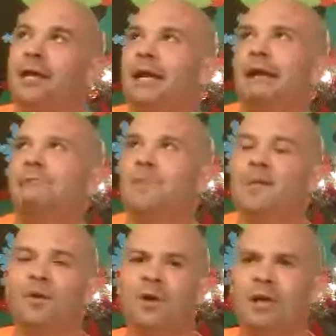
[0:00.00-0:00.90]
And I
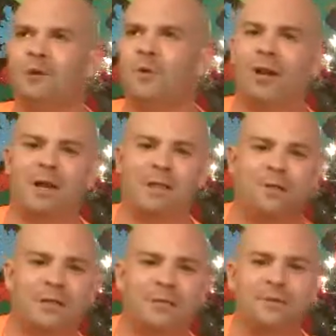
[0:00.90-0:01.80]
remember like one
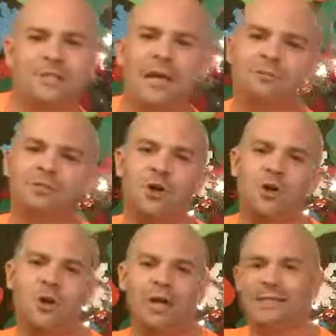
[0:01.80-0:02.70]
Christmas I was
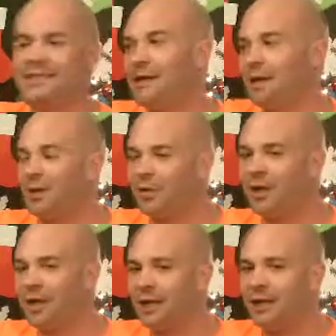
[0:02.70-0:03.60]
choking on
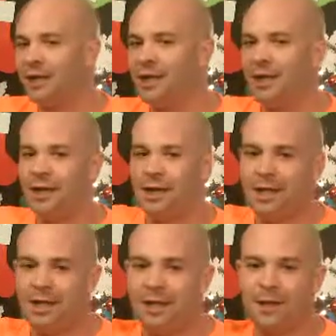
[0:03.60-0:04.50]
celery and
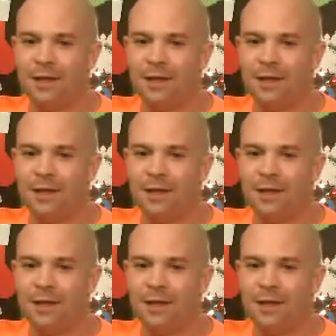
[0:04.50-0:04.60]
he